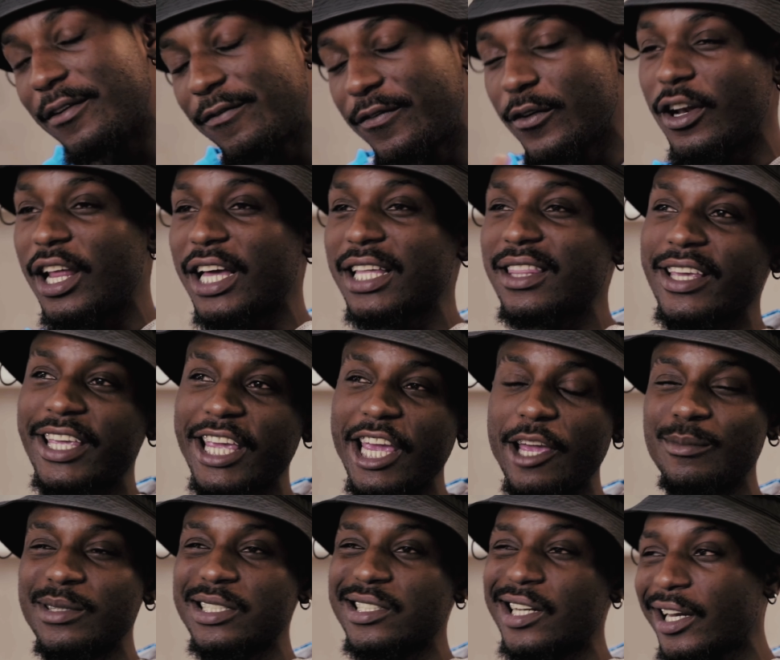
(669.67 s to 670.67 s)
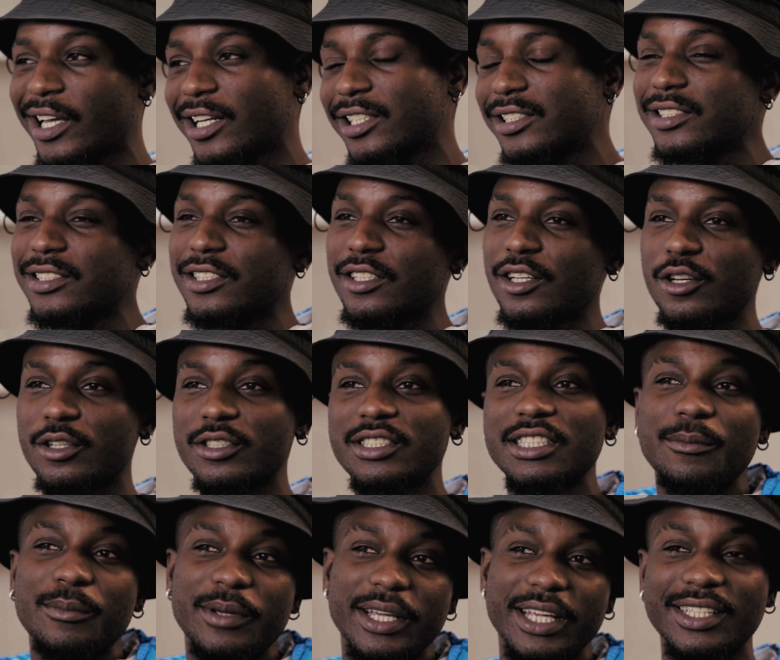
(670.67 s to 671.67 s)
feel like the game is rigged, because I
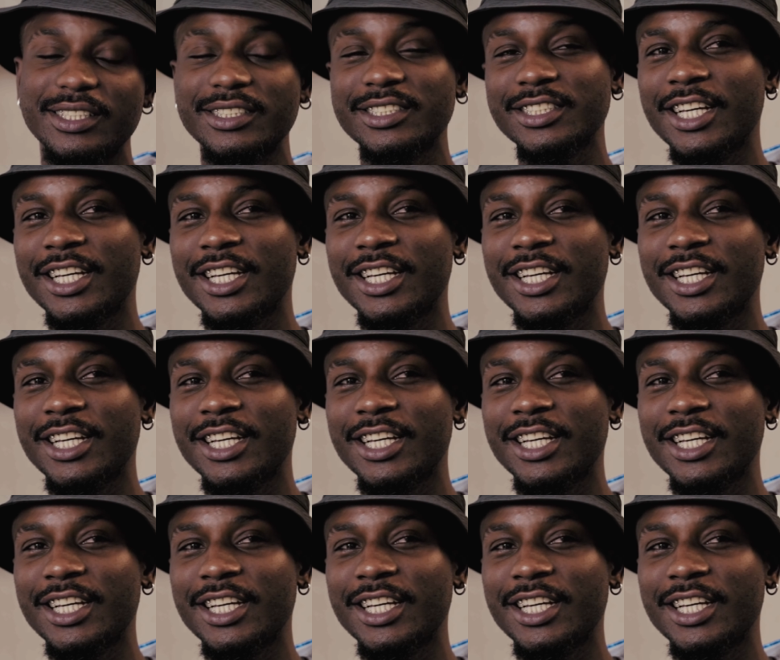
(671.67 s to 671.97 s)
mean,